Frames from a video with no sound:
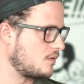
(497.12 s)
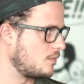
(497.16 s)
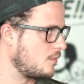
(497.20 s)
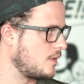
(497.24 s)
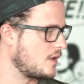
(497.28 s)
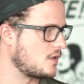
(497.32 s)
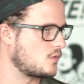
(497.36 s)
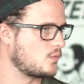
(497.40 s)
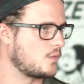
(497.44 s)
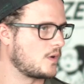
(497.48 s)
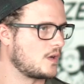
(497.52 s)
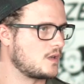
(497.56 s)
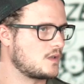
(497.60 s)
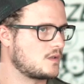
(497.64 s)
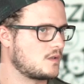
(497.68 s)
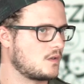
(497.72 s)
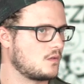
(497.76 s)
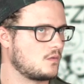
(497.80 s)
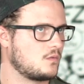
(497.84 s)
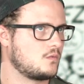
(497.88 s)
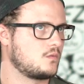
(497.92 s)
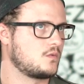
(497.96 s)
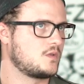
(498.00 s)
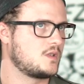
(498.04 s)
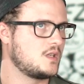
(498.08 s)
is the best way. So
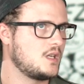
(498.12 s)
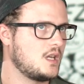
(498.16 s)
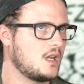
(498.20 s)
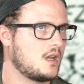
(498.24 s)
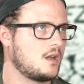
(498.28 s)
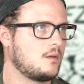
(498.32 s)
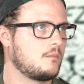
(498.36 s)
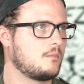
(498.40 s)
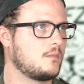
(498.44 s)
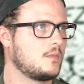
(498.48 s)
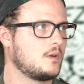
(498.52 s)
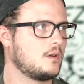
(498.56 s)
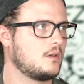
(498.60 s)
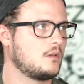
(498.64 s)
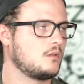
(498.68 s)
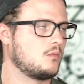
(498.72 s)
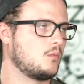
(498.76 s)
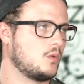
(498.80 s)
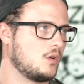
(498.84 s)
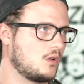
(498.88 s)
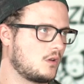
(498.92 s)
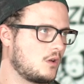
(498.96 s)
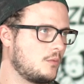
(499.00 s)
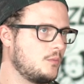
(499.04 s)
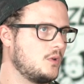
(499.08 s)
CM,
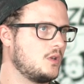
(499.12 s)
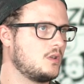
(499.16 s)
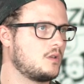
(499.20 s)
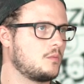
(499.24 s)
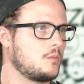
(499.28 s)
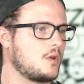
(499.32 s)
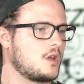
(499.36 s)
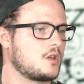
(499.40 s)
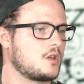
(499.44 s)
well, community